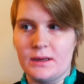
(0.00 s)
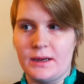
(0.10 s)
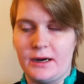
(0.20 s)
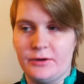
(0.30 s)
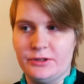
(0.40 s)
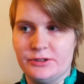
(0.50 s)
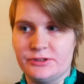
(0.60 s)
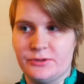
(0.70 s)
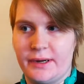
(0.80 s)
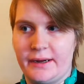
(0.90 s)
Harry just
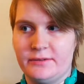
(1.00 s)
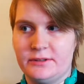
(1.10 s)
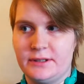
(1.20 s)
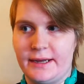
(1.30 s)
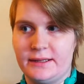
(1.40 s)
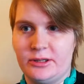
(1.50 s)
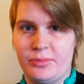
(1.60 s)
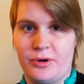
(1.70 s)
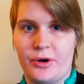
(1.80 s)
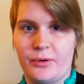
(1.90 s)
arrived at the
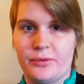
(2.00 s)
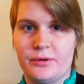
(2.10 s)
Burrow.